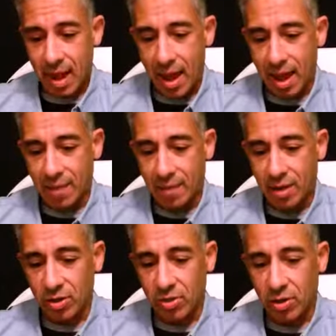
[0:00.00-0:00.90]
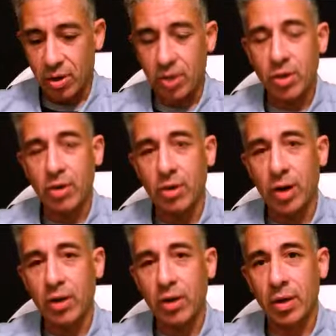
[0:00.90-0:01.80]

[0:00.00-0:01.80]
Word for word: and making sure you uh,